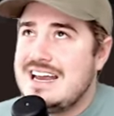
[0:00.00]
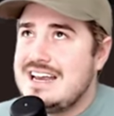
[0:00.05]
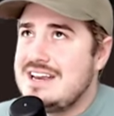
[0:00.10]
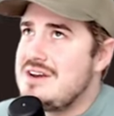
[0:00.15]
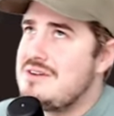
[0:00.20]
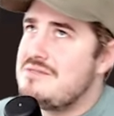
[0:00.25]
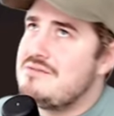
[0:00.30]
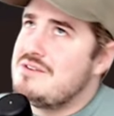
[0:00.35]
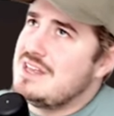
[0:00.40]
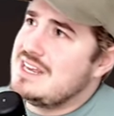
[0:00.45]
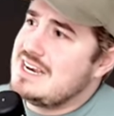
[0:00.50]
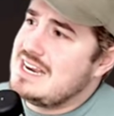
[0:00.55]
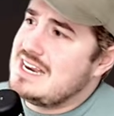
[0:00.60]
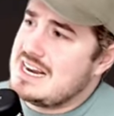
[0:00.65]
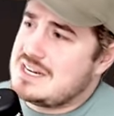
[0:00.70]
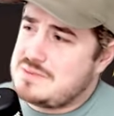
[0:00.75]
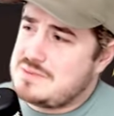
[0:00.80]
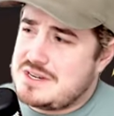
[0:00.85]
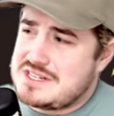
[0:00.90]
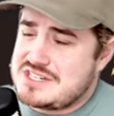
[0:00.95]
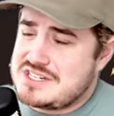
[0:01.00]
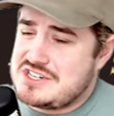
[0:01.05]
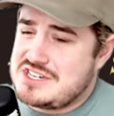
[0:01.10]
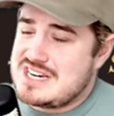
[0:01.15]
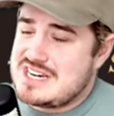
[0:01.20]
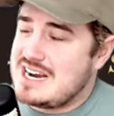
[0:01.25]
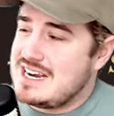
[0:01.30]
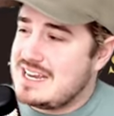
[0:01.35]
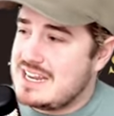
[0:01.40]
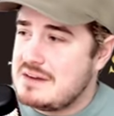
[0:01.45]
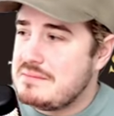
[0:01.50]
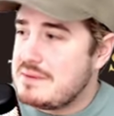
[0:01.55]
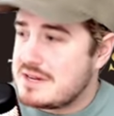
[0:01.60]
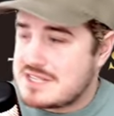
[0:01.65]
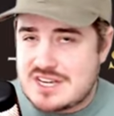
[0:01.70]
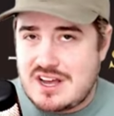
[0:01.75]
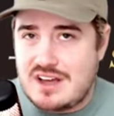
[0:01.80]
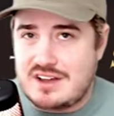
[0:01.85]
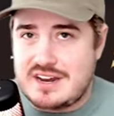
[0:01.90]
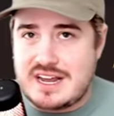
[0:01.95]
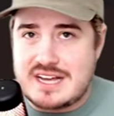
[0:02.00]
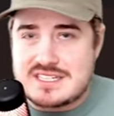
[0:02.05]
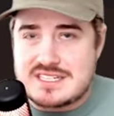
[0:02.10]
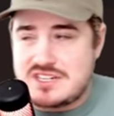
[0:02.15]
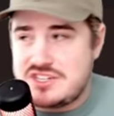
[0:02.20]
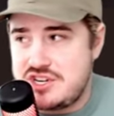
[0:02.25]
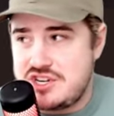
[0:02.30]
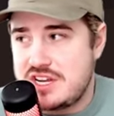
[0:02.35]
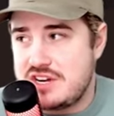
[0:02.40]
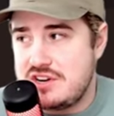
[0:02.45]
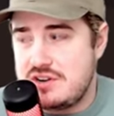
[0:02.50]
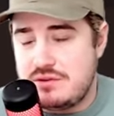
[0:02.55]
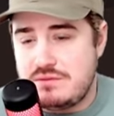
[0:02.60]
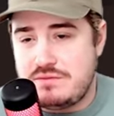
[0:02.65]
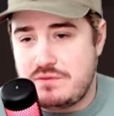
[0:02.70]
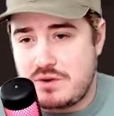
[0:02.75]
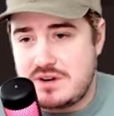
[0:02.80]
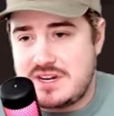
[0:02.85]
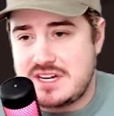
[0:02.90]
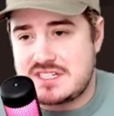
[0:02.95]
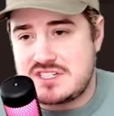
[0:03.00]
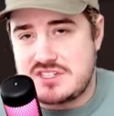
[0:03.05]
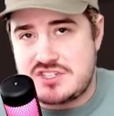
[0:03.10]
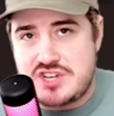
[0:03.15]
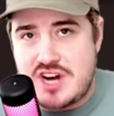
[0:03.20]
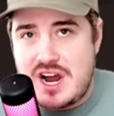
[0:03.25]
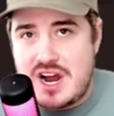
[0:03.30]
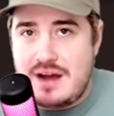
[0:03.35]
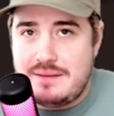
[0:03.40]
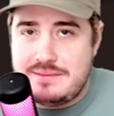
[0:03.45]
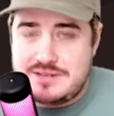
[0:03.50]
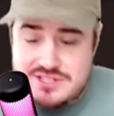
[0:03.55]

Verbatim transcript: You don't really need S plus because she's not needed, but solid S because she can do Vortex's job.